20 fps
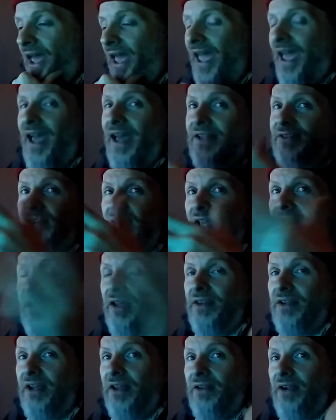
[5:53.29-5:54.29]
And
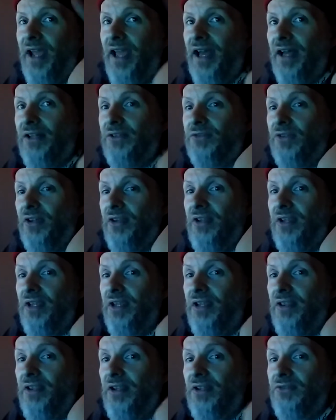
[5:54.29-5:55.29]
on the other hand,
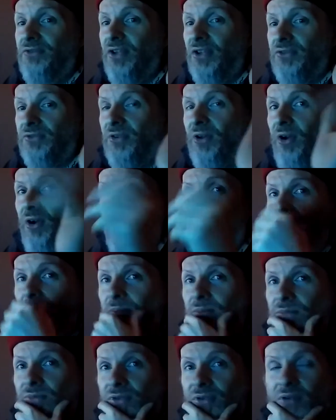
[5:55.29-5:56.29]
the
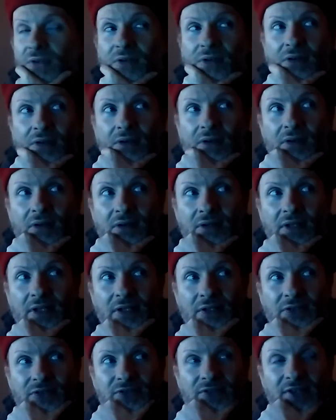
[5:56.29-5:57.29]
disarmed,
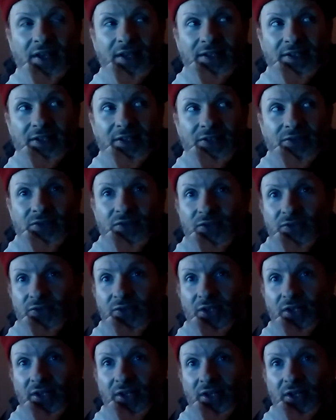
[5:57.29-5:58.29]
like assailant, is
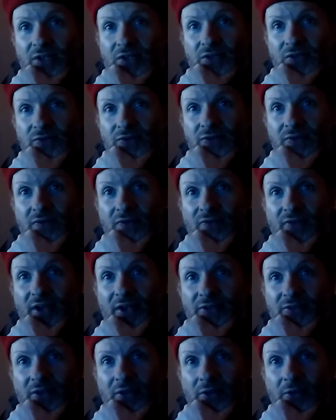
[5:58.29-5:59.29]
going to just
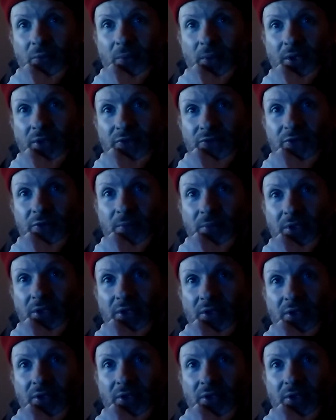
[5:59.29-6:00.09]
find other ways to be